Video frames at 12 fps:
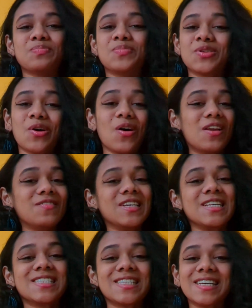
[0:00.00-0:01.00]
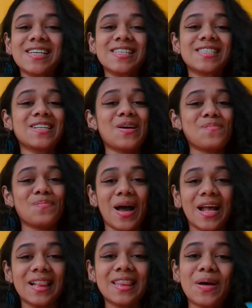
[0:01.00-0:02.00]
put all of these things,
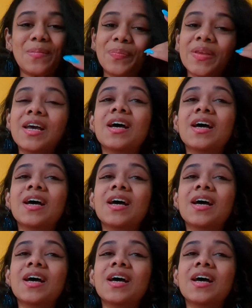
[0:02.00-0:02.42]
compile them.